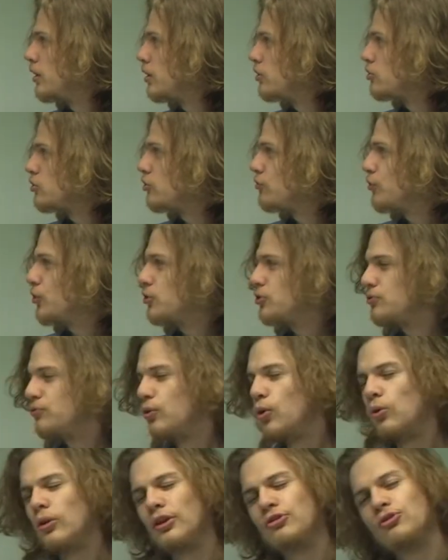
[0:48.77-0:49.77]
So first of
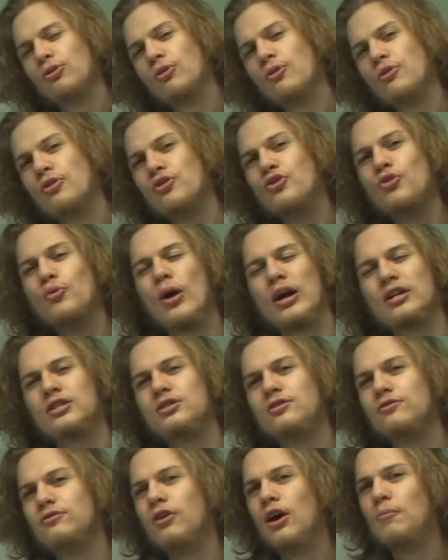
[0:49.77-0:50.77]
all, let's look at the direction
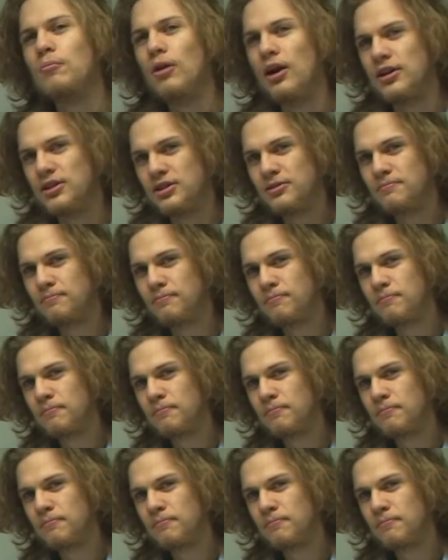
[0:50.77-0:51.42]
of vibration.